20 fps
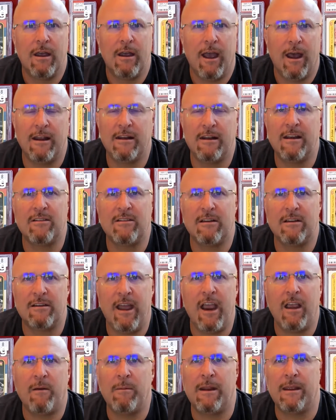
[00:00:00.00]
And it doesn't
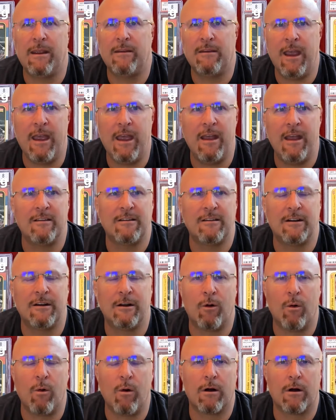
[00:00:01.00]
take many 10s in an
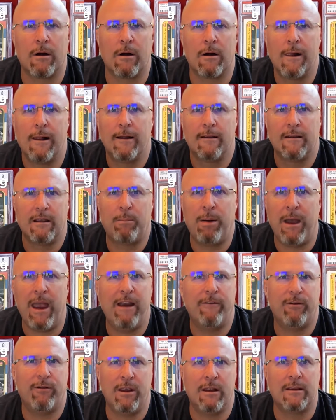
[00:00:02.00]
order to pay
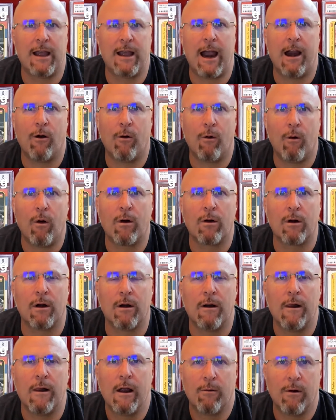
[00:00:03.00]
for the entire
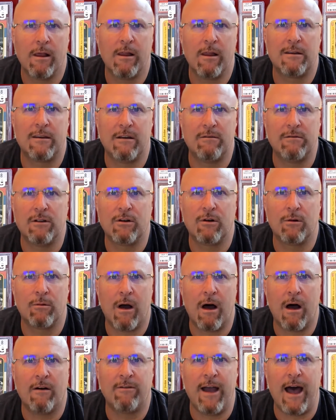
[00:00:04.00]
order relative to their
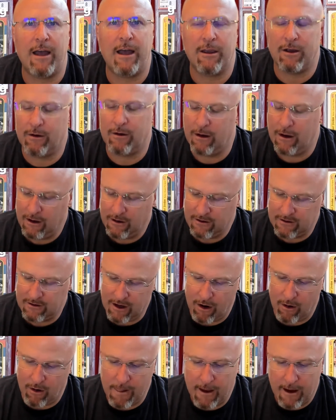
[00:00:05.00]
raw value.
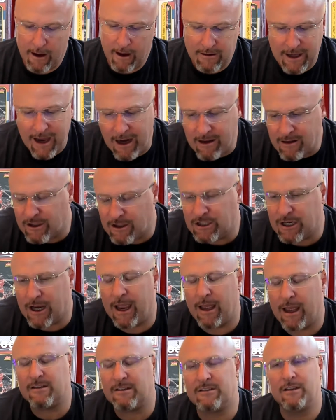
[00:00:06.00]
So take the
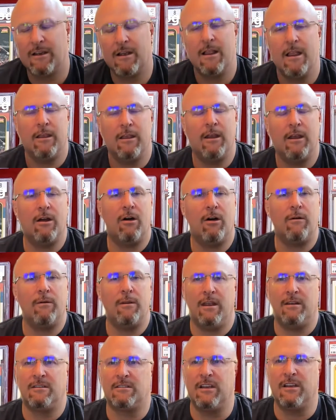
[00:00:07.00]
chance.
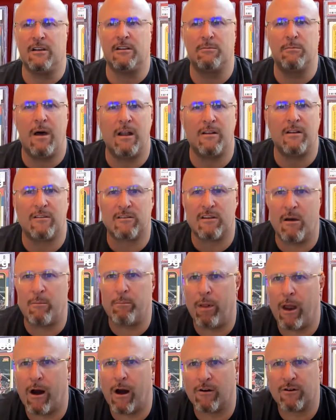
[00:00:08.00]
In 6 months, some
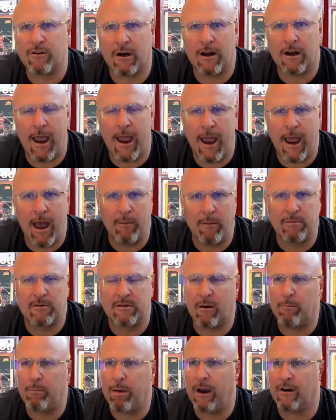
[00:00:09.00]
players are going to ebb,
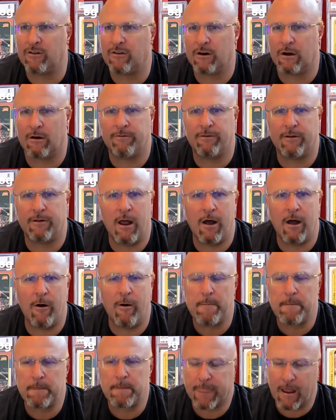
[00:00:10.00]
some players are going to
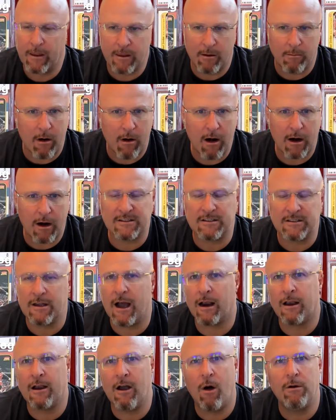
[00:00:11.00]
flow. The market's
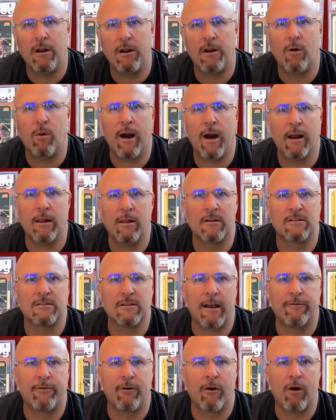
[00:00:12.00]
not going anywhere, it looks
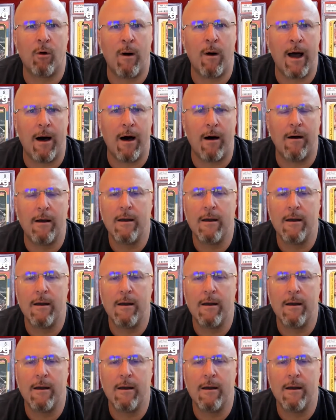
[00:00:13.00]
like, for a while.